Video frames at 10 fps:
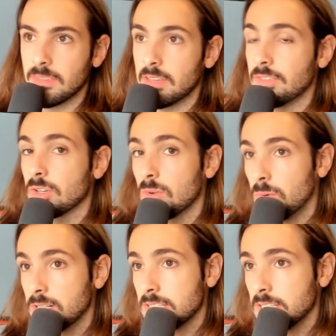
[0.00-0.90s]
If you're a
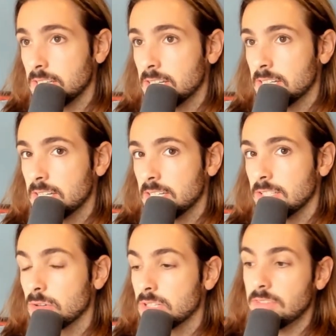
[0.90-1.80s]
one seed, you
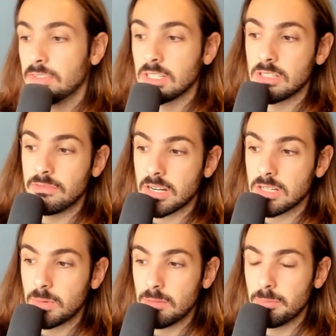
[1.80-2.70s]
know, Cleveland could very
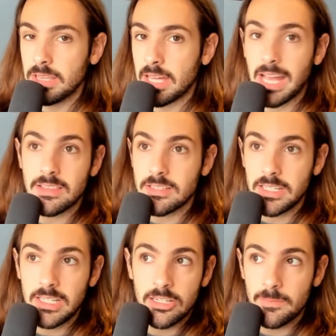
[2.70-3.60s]
well be the eighth
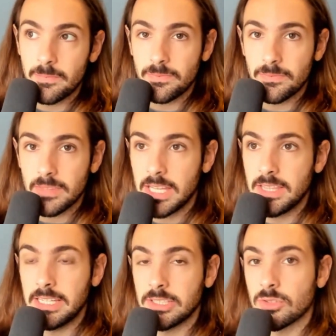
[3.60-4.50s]
seed in
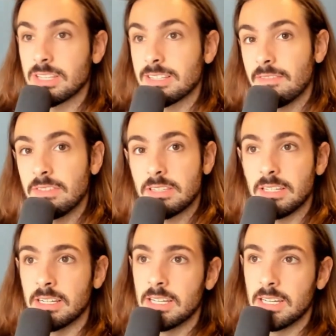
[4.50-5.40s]
the East or the seventh
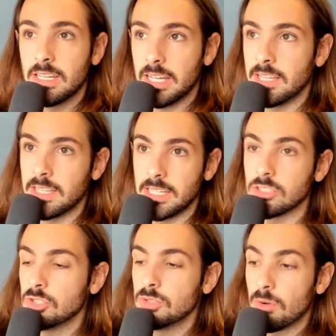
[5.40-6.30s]
seed in the
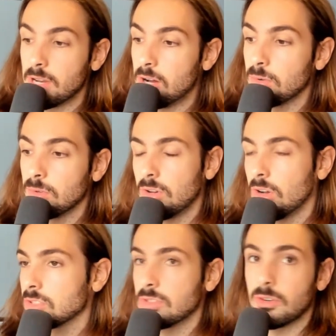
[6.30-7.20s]
East. You don't know. You
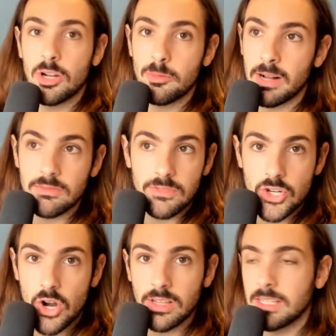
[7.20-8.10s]
also don't know about
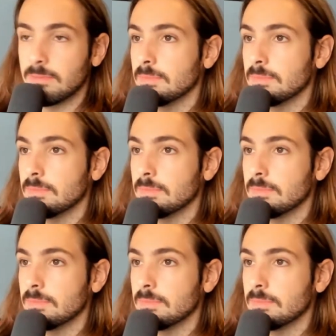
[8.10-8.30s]
Charlotte.